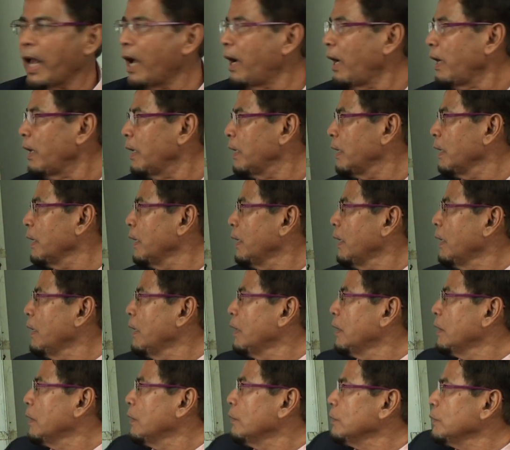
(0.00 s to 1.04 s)
are
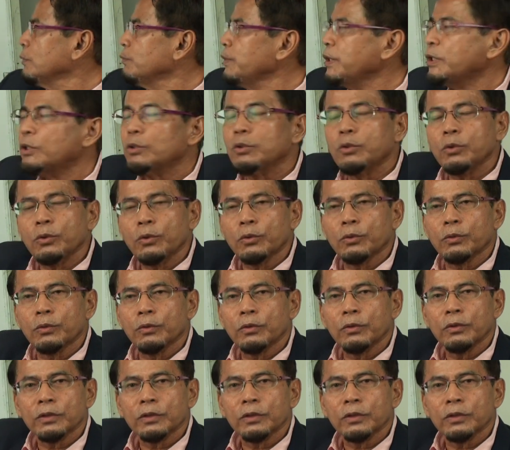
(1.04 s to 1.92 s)
we to do?